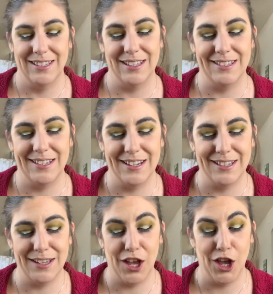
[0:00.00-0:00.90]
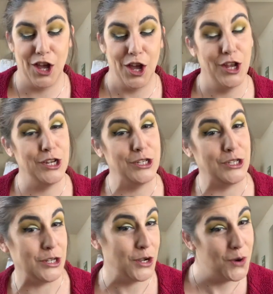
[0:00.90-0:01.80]
Since it is a
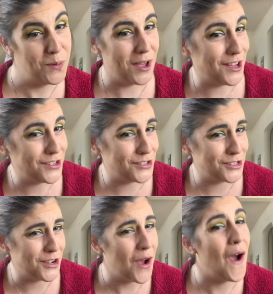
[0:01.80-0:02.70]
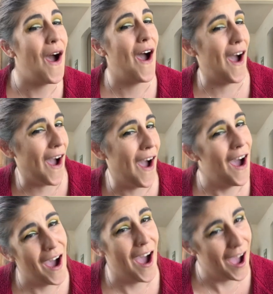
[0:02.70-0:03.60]
dew mist.
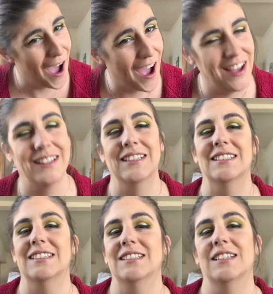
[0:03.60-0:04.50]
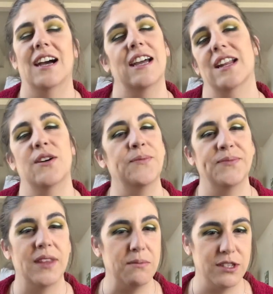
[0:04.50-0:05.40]
I know,
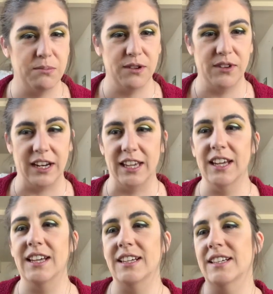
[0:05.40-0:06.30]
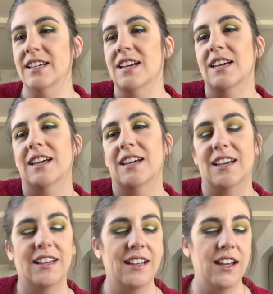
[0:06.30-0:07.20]
I'm super funny.
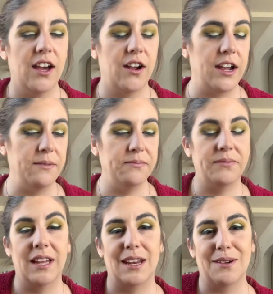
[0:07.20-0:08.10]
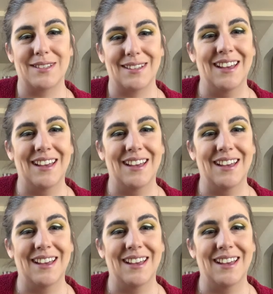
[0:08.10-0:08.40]
All right, anyways.